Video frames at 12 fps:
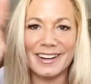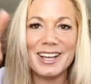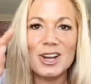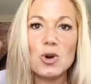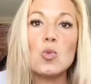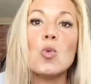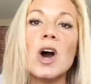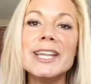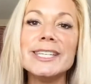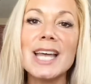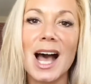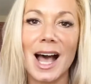1
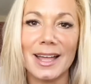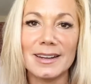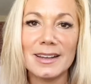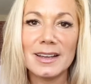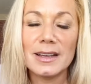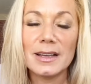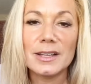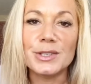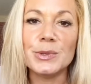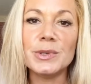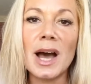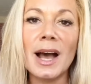dot.
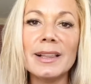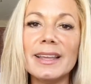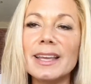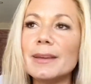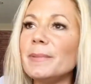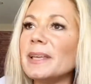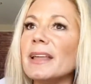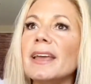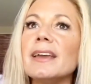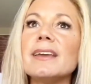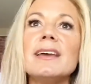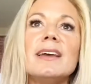Do not like be
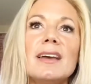like,